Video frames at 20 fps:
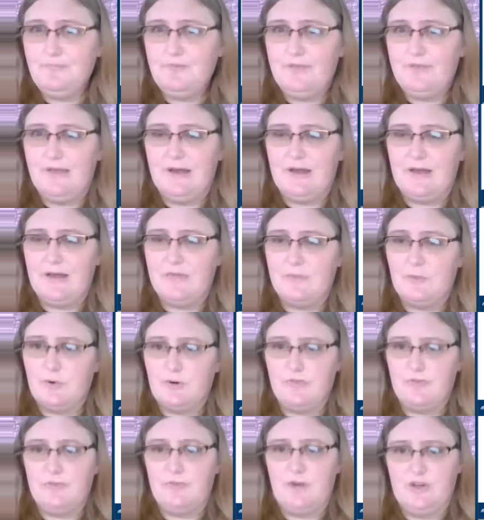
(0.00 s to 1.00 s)
The more
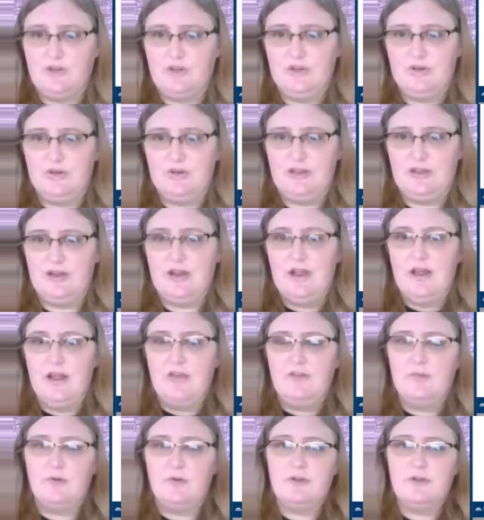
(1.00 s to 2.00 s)
information you get,
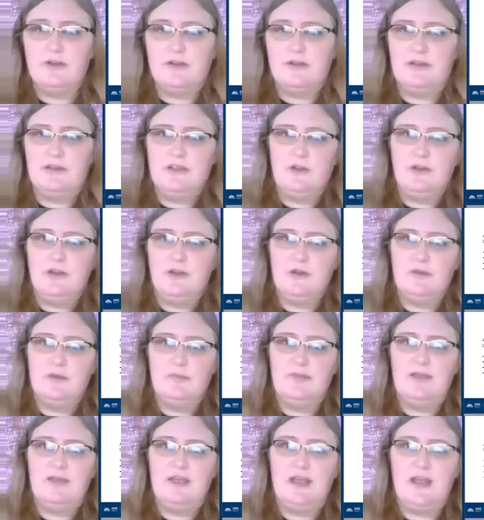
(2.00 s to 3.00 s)
the more likely you're going to
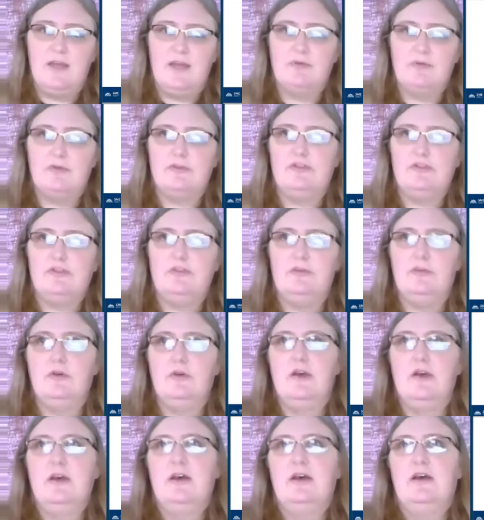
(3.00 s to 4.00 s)
be able to
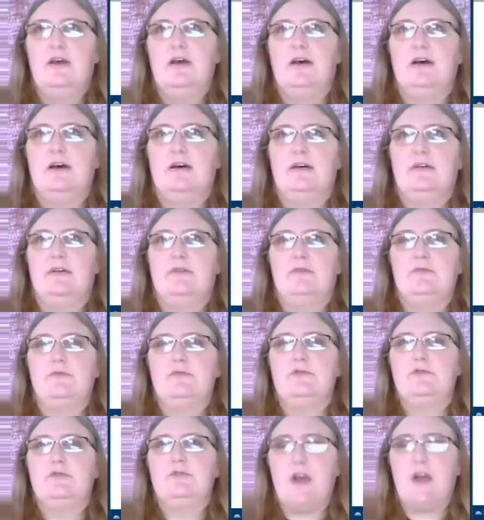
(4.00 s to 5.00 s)

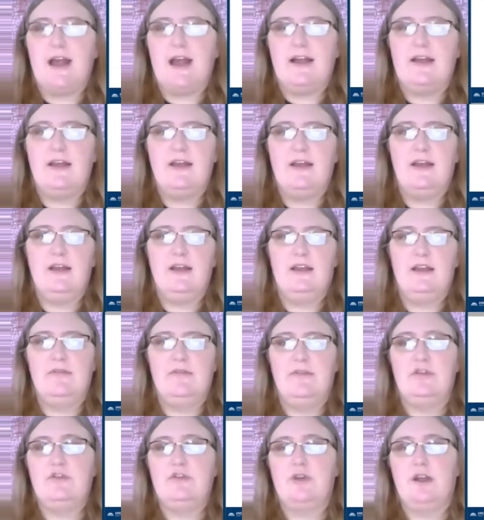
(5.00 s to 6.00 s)
track any of
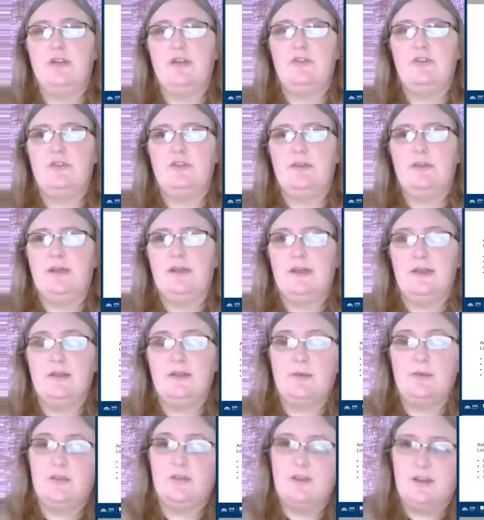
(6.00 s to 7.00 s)
the trends you're seeing,
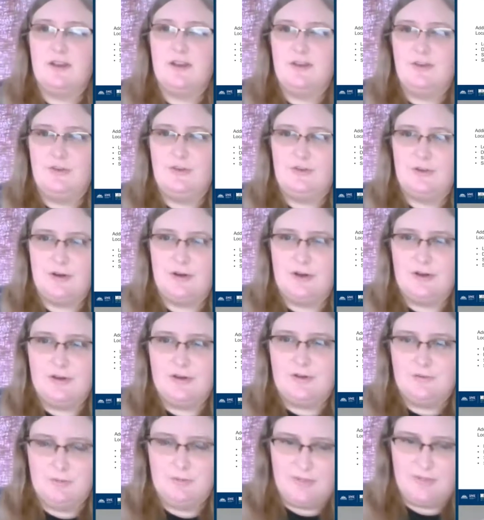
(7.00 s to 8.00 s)
especially as you start
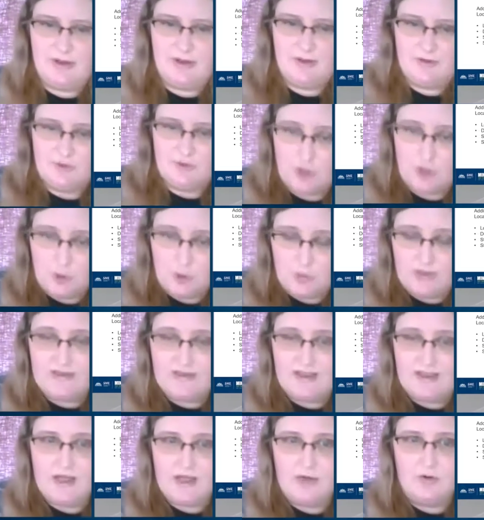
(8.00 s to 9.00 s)
into a pit, as you're going
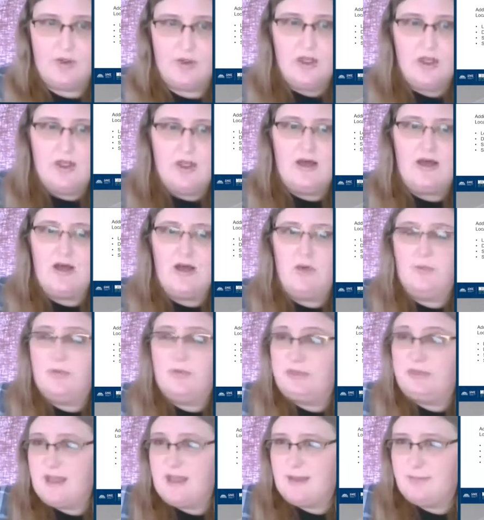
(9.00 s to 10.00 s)
down
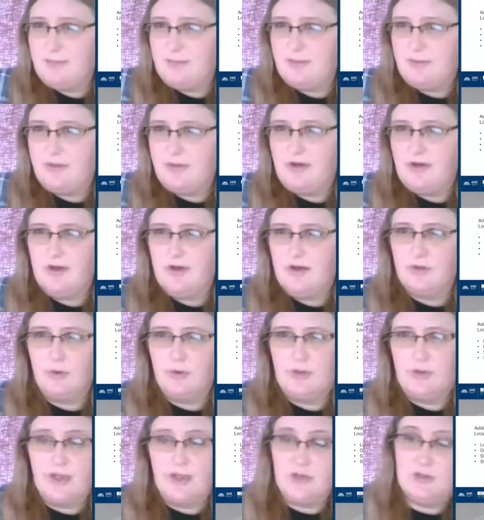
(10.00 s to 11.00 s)
with depth,
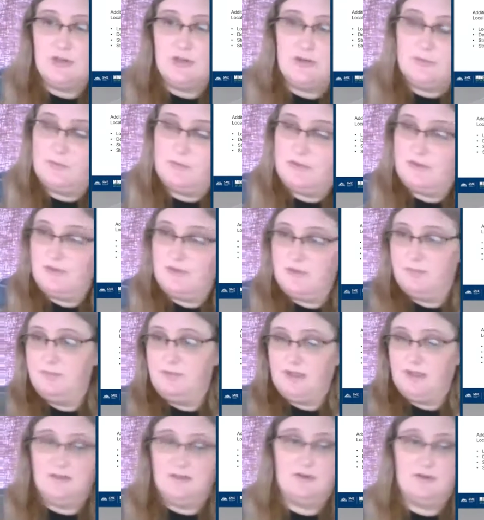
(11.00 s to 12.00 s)
location within the
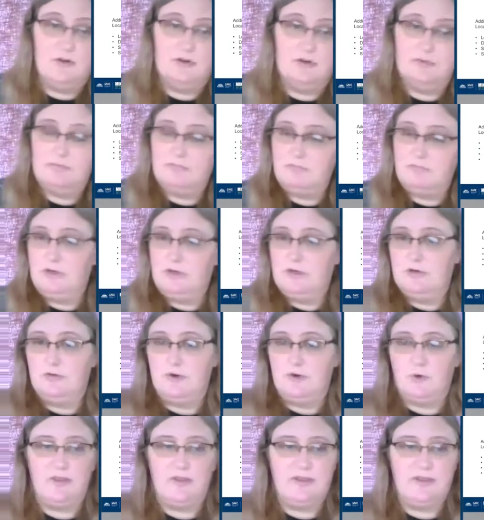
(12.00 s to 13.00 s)
pit, you're
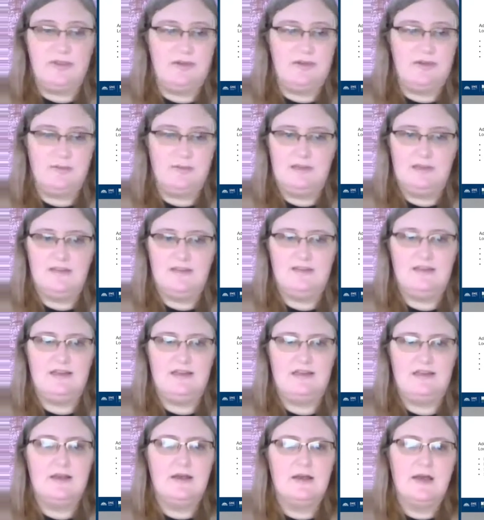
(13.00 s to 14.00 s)
northing, easting.